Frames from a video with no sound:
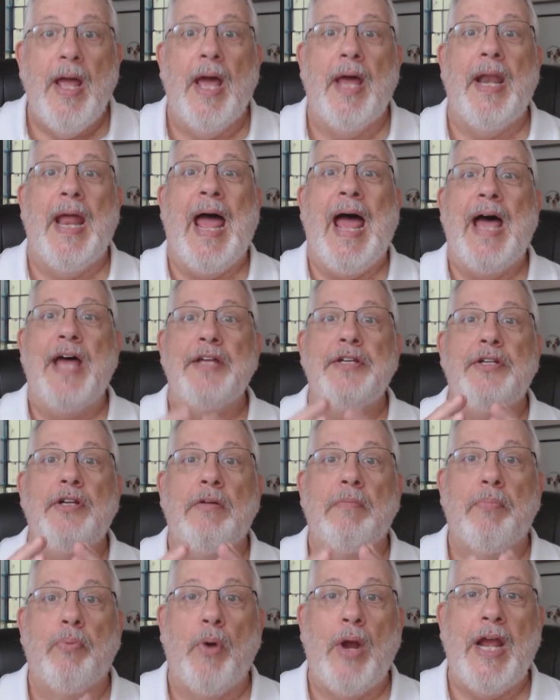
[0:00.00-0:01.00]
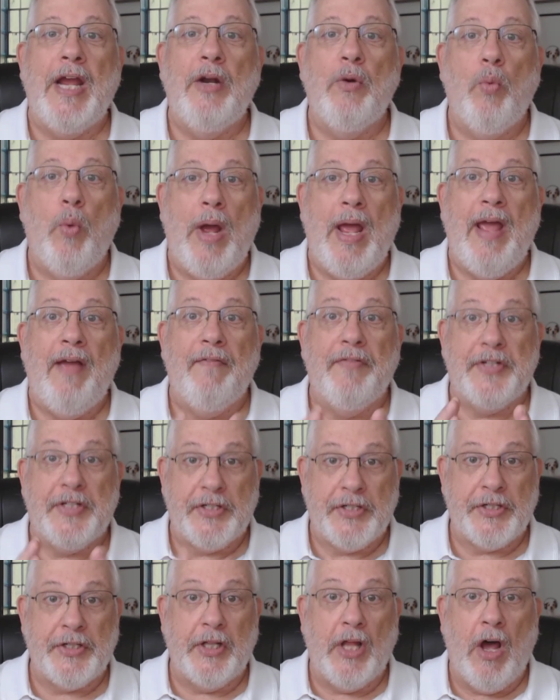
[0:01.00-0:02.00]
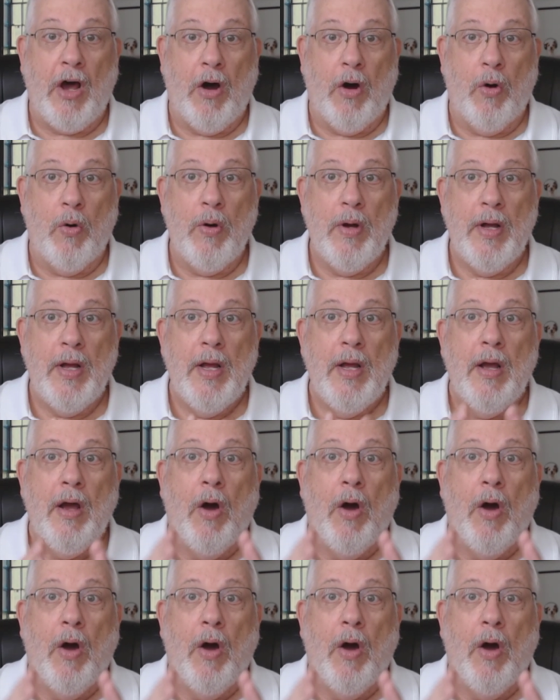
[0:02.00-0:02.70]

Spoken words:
And as your brain waves slow,